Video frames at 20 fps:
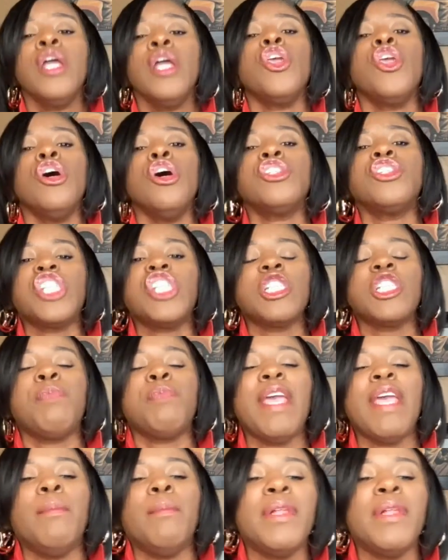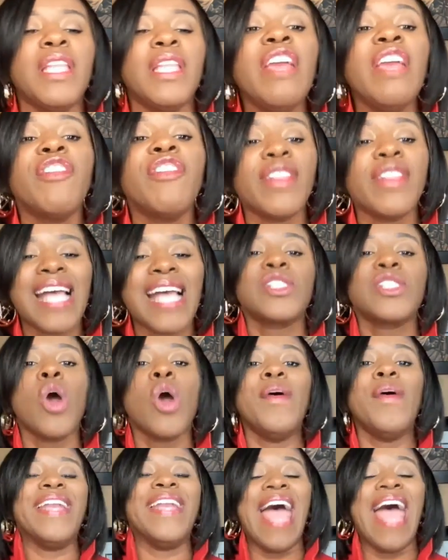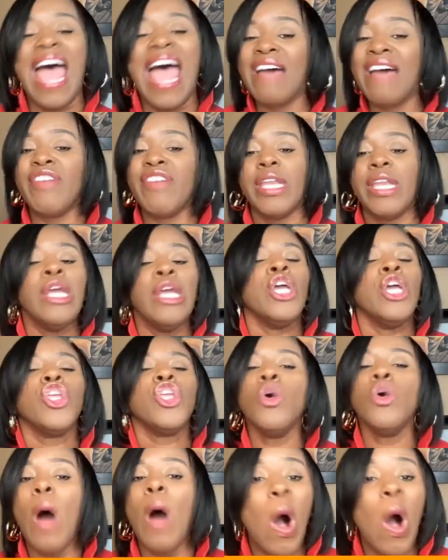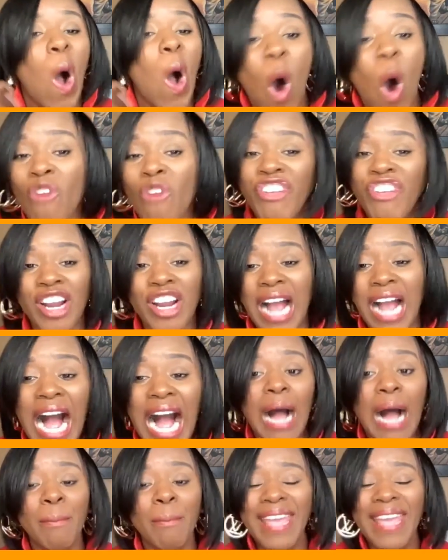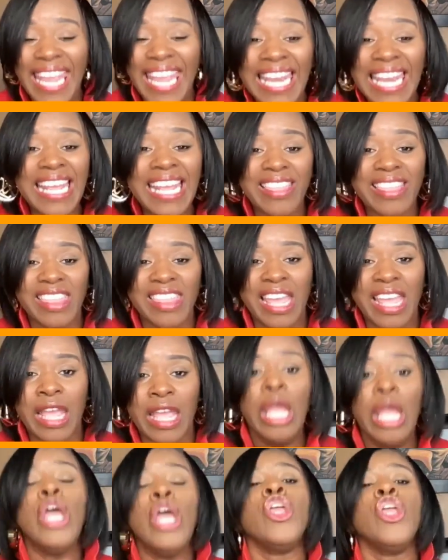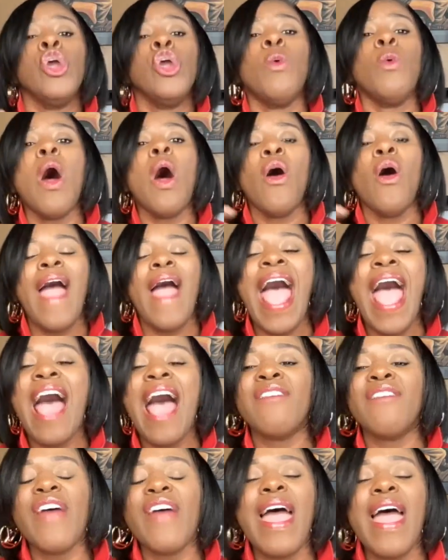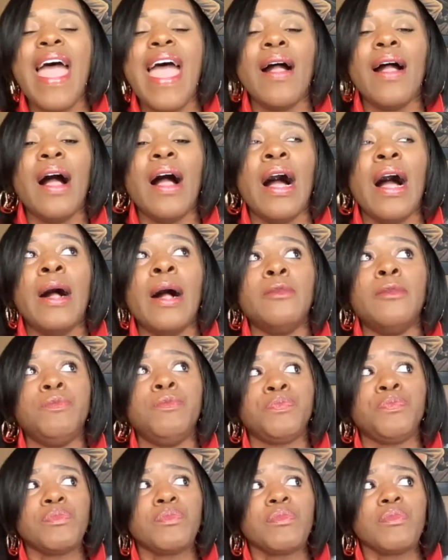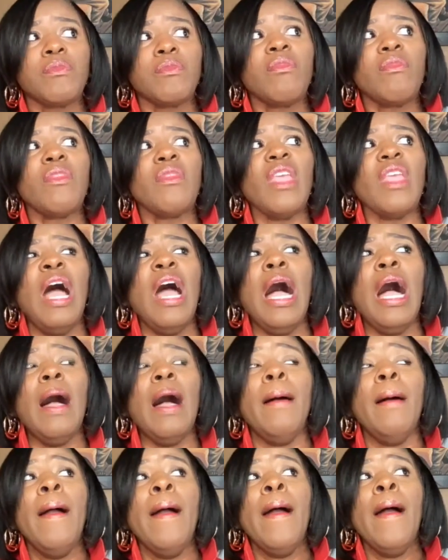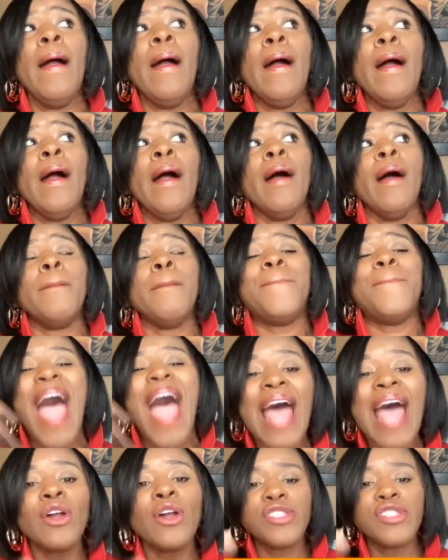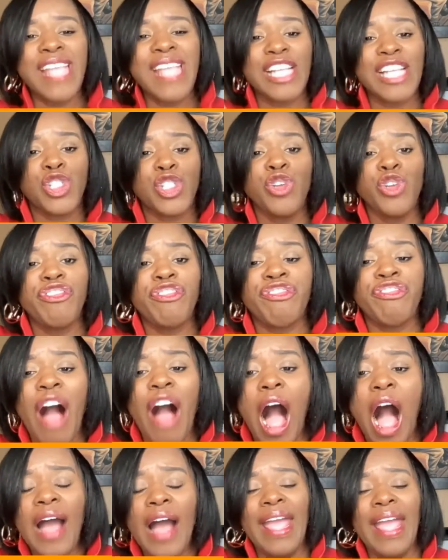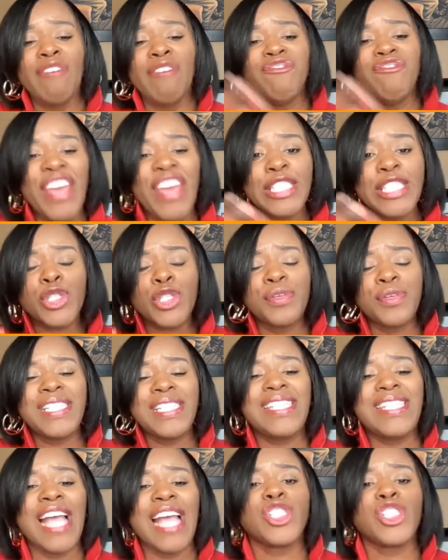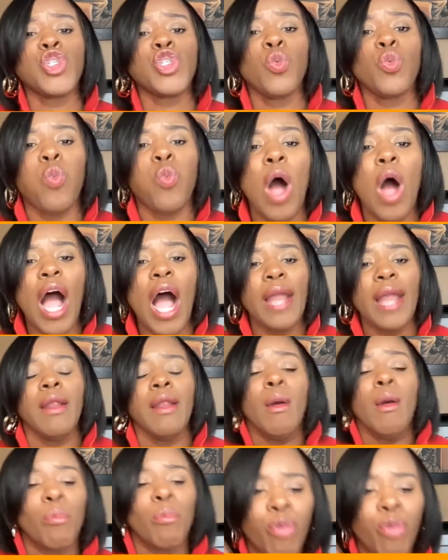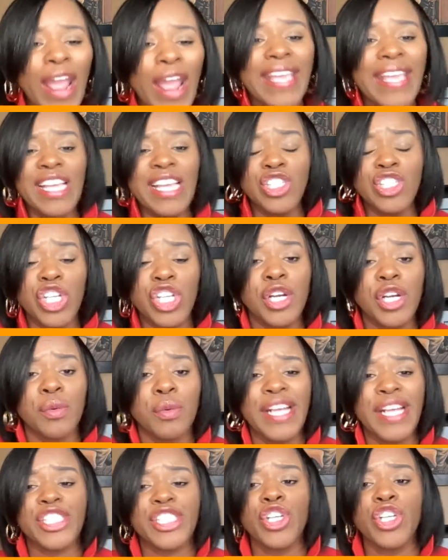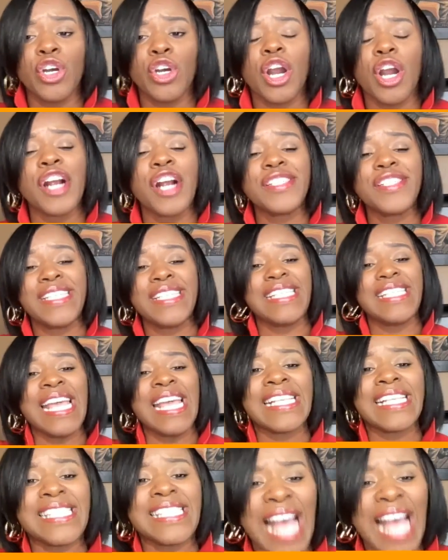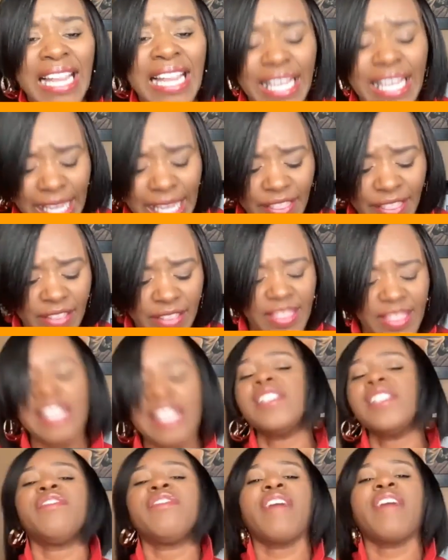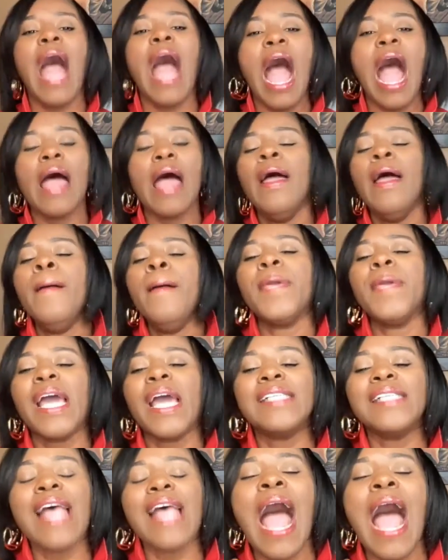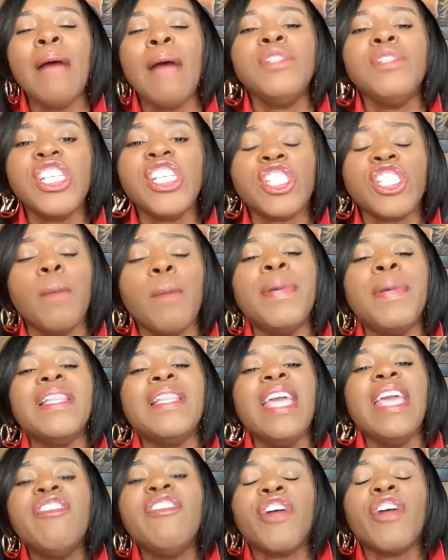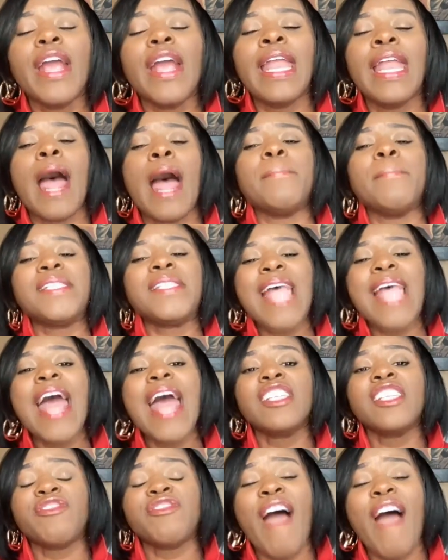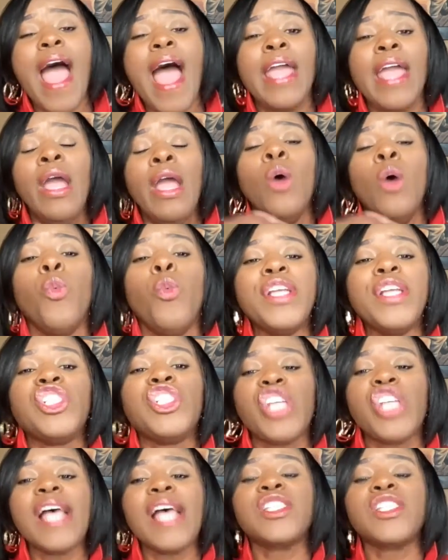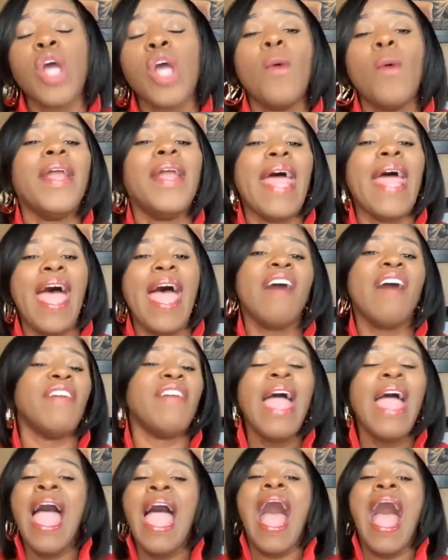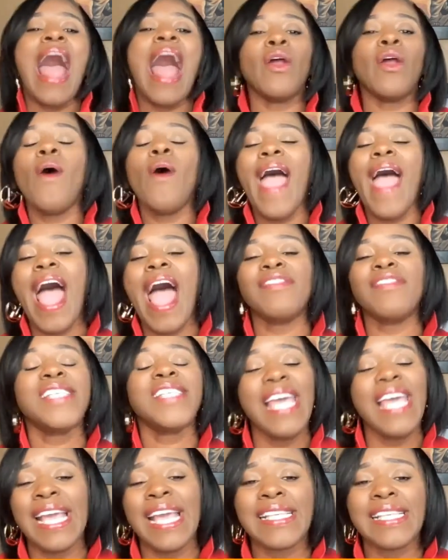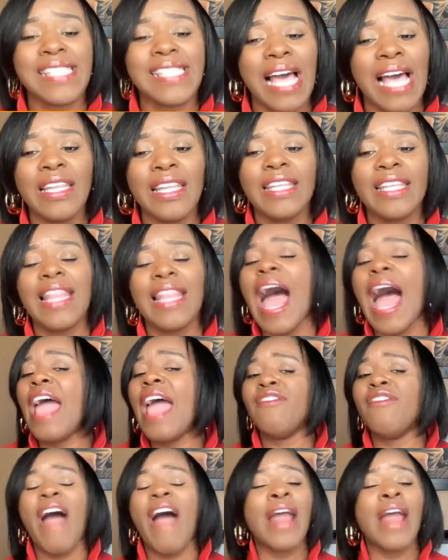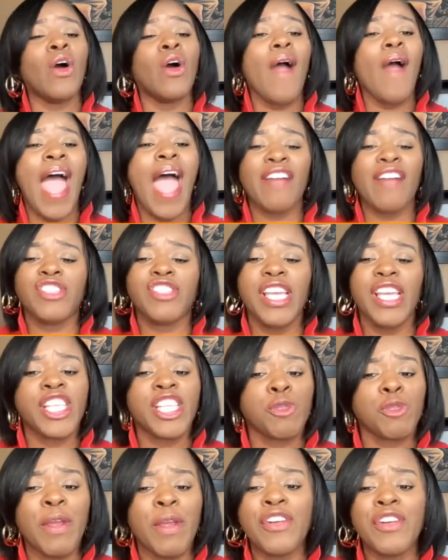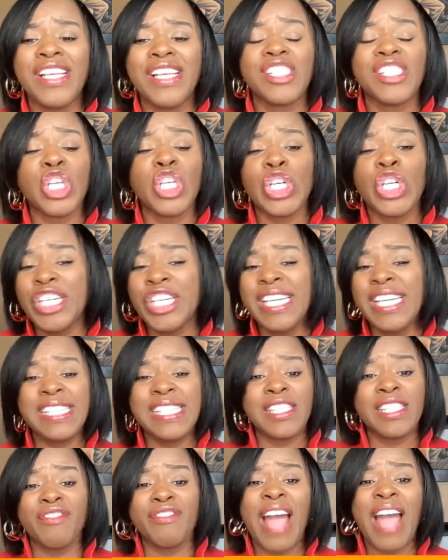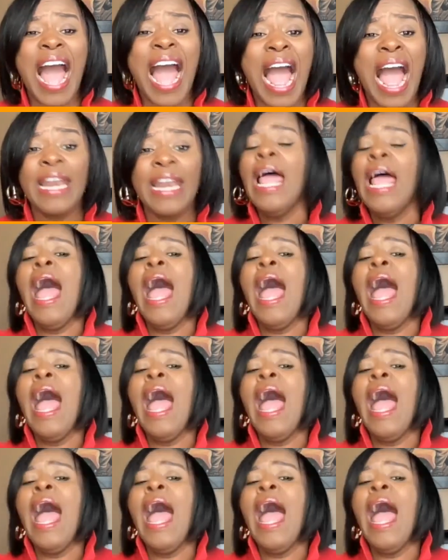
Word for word: You'll just be a believer that's going to heaven. You won't overcome anything. You won't have, um, uh, battles that you fought and victories that you won, breaking generational curses, excelling in the things of God, because I'm just a believer and I'm satisfied with just going to heaven. I don't have to excel in life. I don't have to experience the goodness of God.